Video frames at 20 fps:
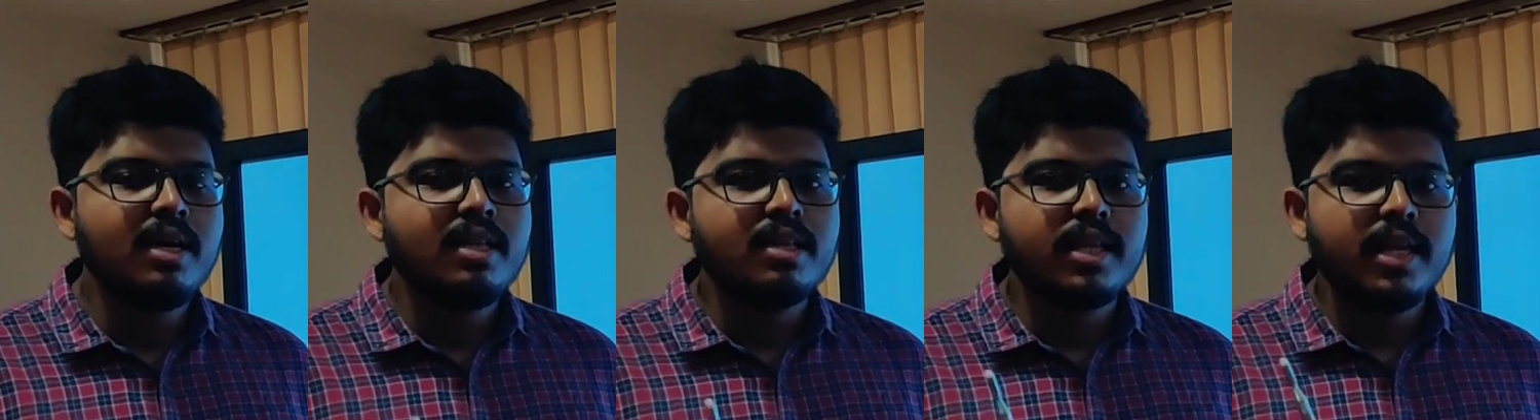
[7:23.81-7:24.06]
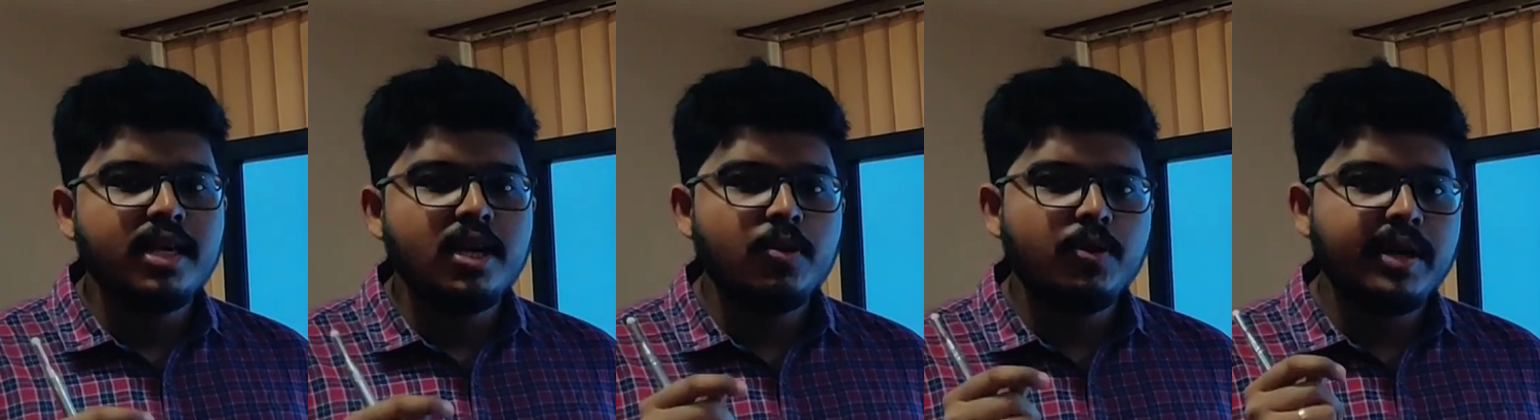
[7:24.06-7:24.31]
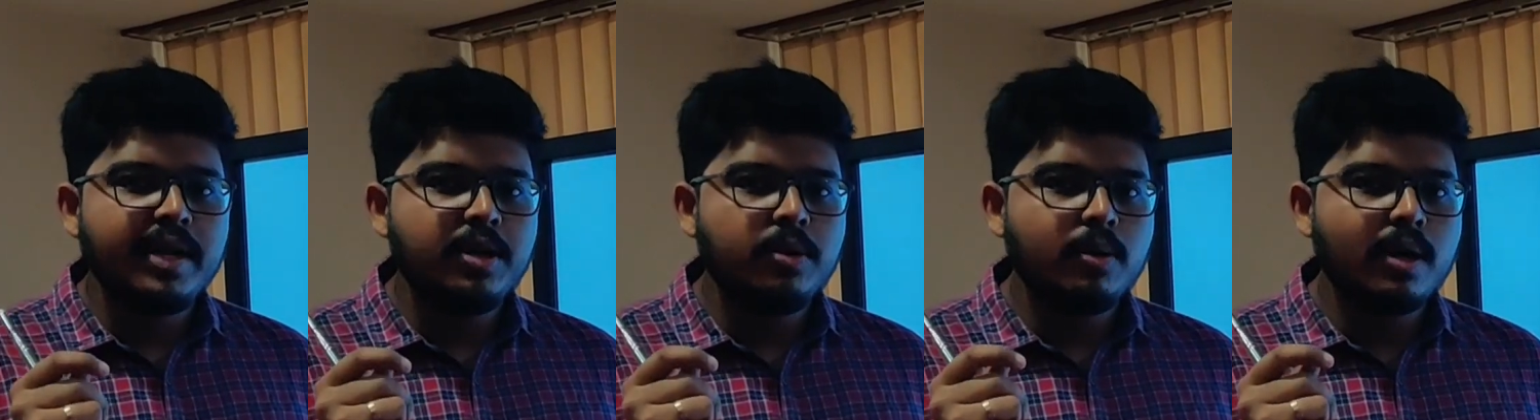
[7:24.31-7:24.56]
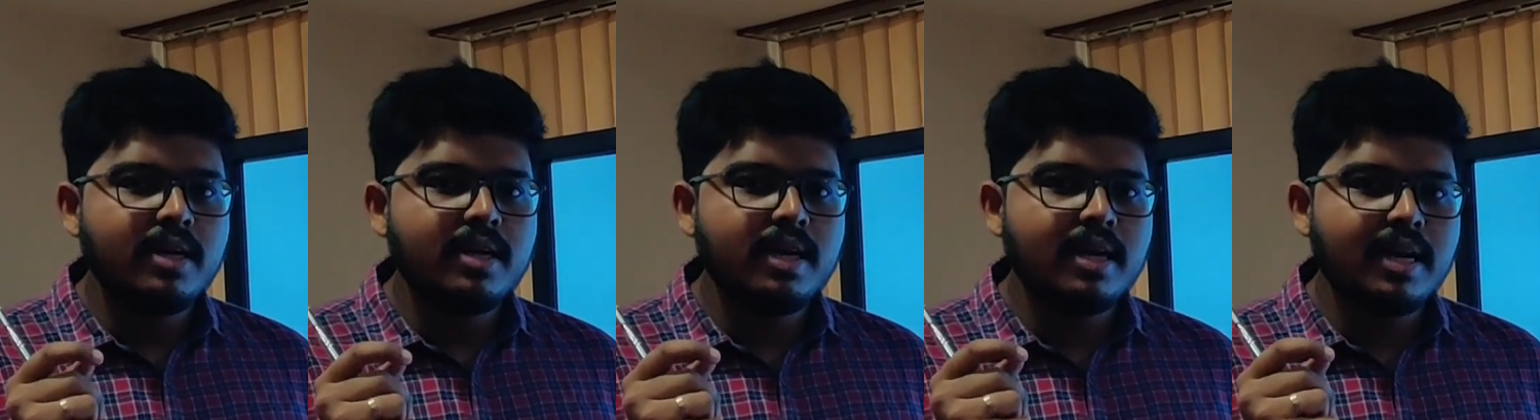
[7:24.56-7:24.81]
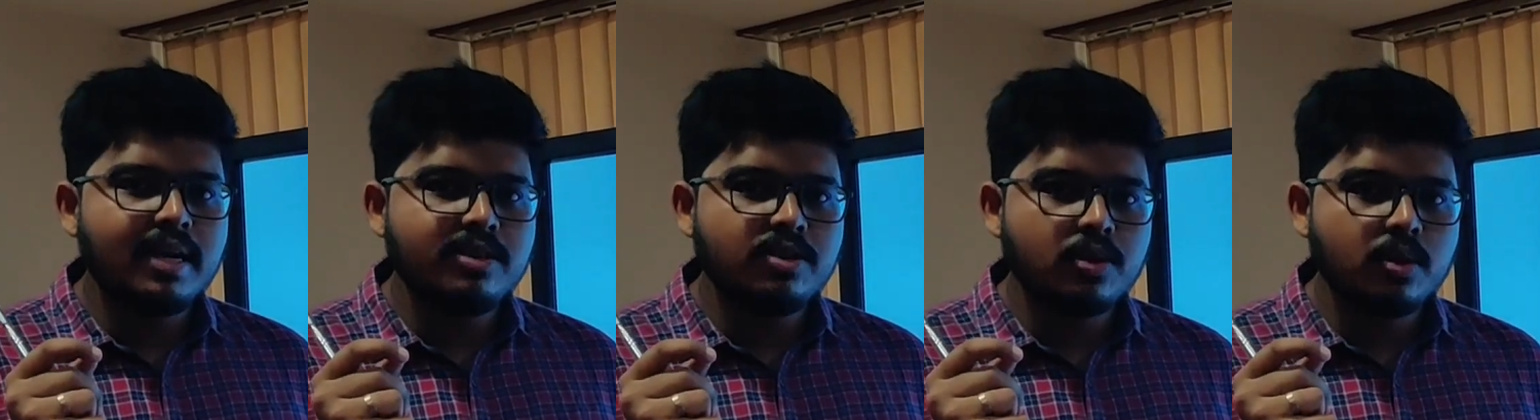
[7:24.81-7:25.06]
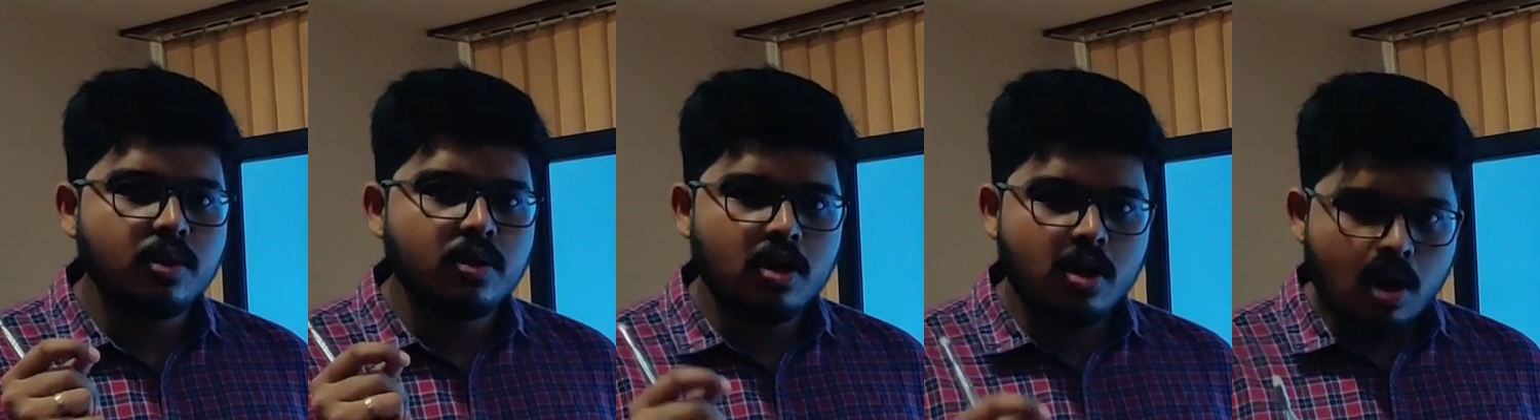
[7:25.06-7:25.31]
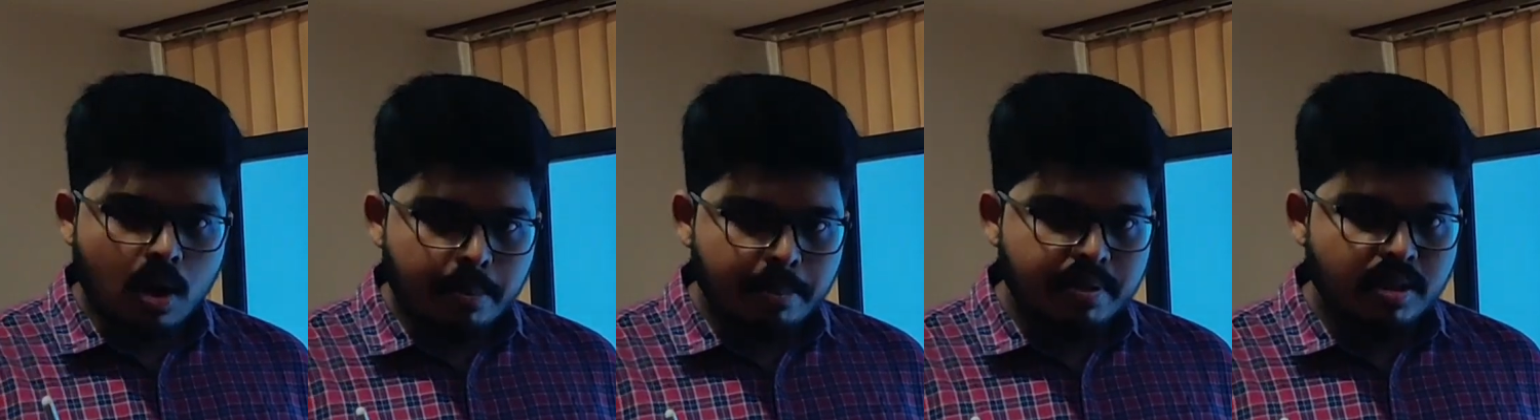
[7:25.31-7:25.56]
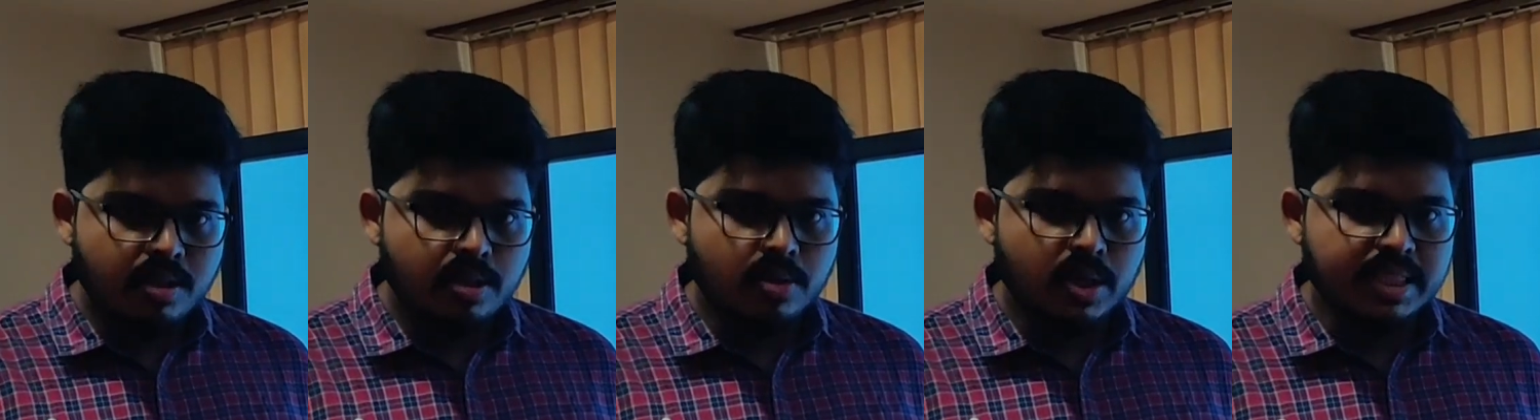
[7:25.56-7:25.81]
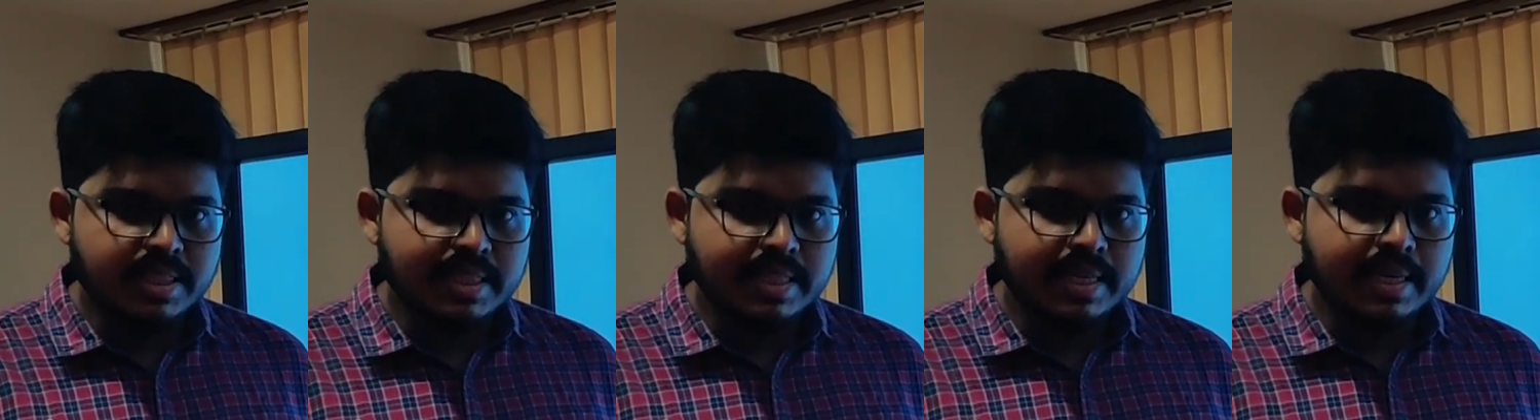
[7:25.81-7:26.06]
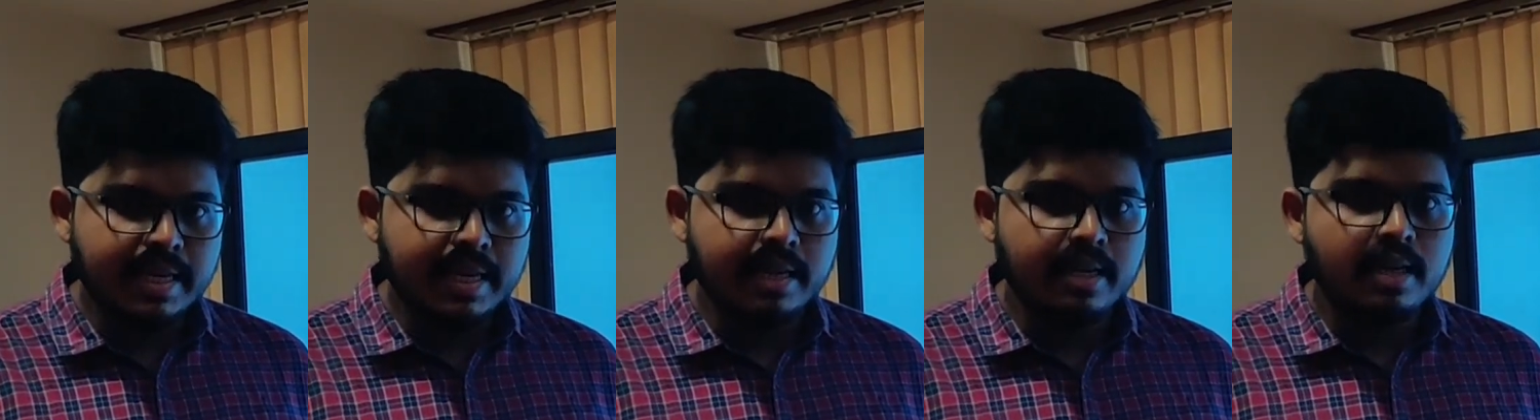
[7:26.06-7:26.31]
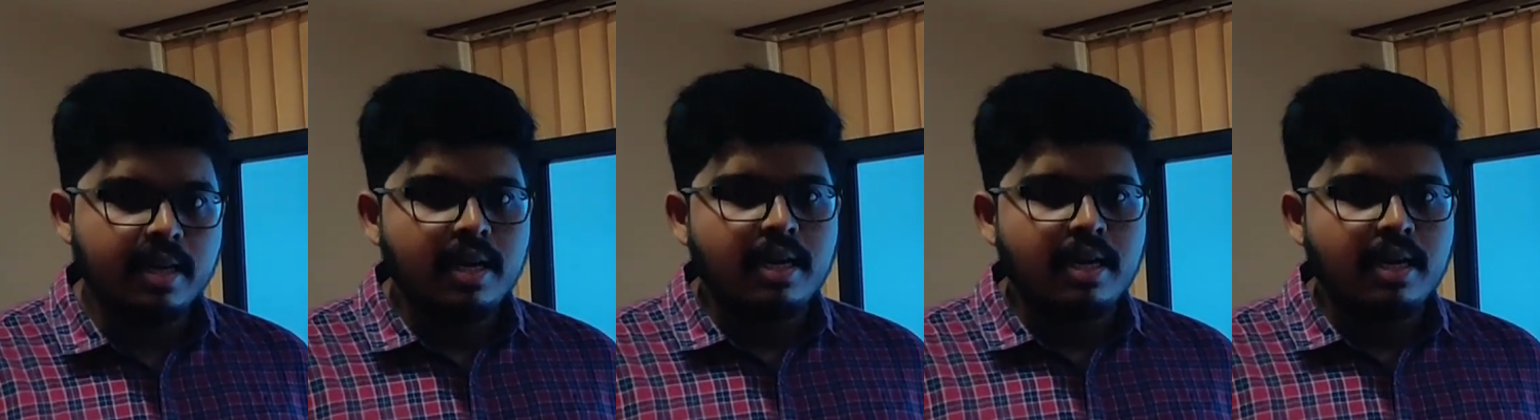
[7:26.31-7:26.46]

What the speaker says: then you need to analyze your copy you are sending.